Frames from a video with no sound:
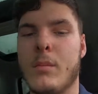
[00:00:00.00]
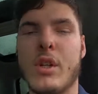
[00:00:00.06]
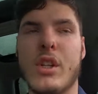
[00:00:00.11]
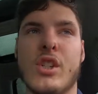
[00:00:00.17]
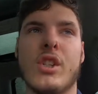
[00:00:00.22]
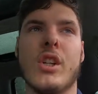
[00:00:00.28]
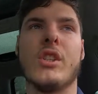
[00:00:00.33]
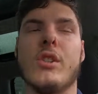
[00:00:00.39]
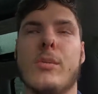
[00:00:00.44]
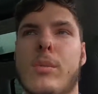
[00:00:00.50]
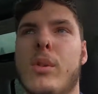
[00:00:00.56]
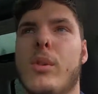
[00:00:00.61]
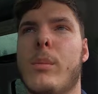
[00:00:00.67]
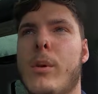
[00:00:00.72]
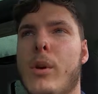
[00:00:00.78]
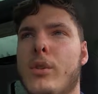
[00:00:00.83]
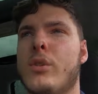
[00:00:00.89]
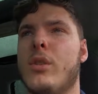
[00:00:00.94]
Pretty sure I just
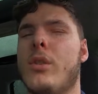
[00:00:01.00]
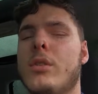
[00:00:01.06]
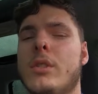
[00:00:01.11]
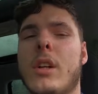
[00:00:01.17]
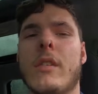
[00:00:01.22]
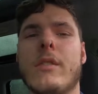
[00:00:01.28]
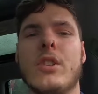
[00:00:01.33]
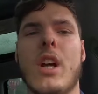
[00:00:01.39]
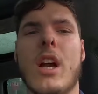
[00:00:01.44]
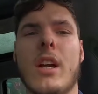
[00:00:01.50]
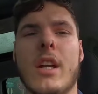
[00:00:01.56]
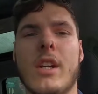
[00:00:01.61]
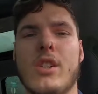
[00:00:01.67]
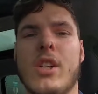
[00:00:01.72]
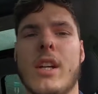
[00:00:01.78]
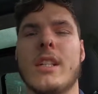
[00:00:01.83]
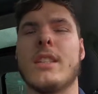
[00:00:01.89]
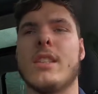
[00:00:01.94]
blew a post hole off. So I'll
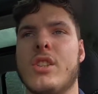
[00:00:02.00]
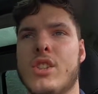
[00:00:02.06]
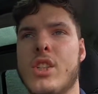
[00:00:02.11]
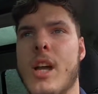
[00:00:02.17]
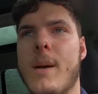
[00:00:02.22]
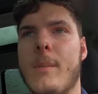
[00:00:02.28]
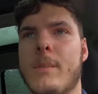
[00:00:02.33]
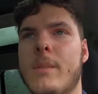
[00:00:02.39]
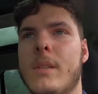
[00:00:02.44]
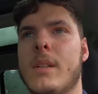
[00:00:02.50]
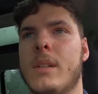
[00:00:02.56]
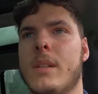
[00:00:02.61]
catch you guys at the shop.